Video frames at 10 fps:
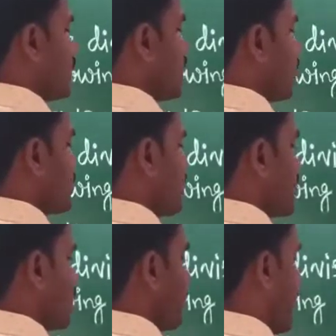
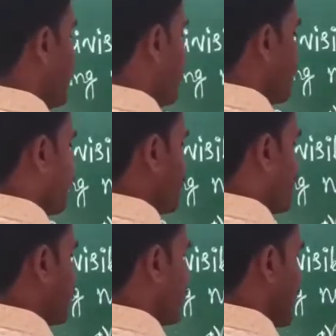Divisibility by
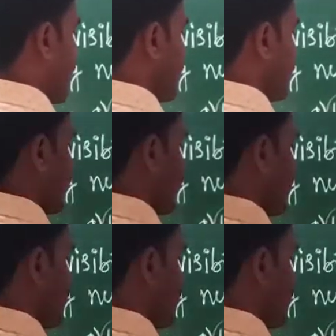9.